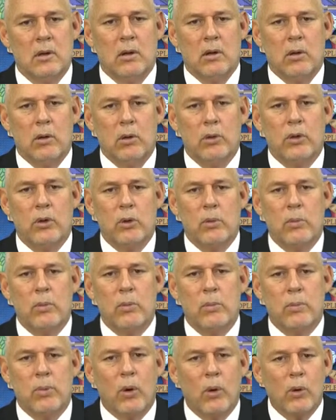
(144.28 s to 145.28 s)
Although
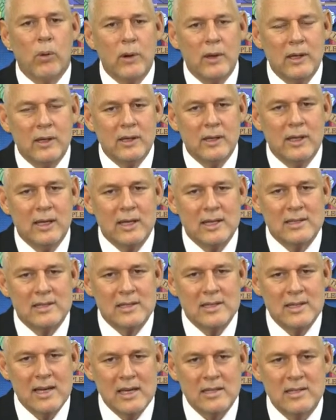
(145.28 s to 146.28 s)
borrowing is
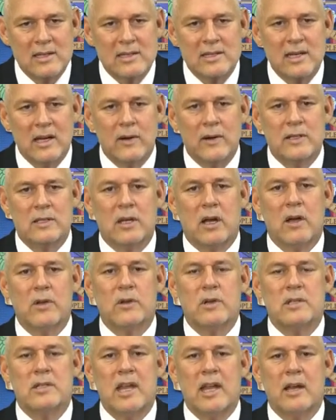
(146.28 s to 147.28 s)
necessary to
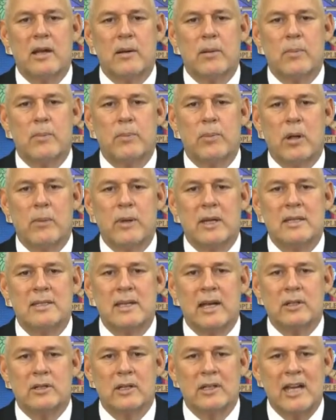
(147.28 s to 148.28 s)
undertake public
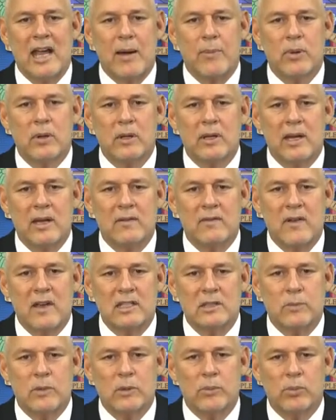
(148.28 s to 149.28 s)
sector capital
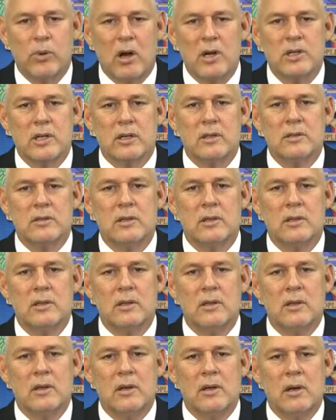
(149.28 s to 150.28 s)
investment projects,
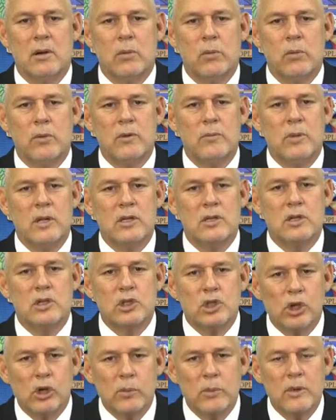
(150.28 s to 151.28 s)
we've been
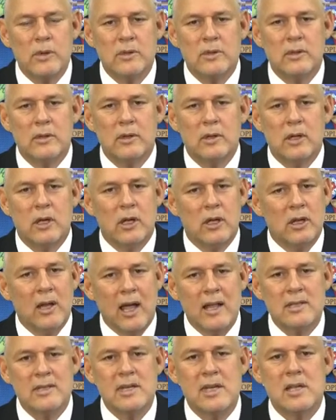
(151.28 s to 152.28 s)
determined
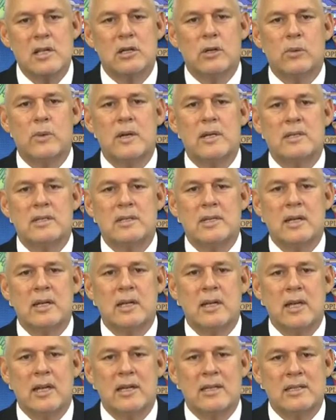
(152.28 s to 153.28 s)
not to increase the
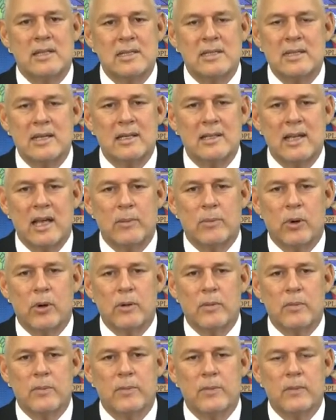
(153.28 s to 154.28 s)
existing debt
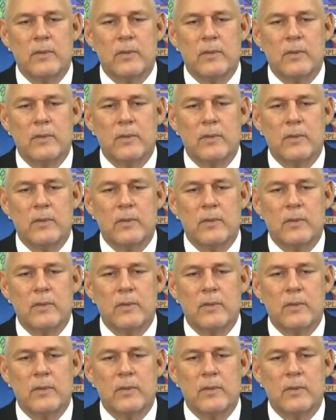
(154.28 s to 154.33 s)
burden.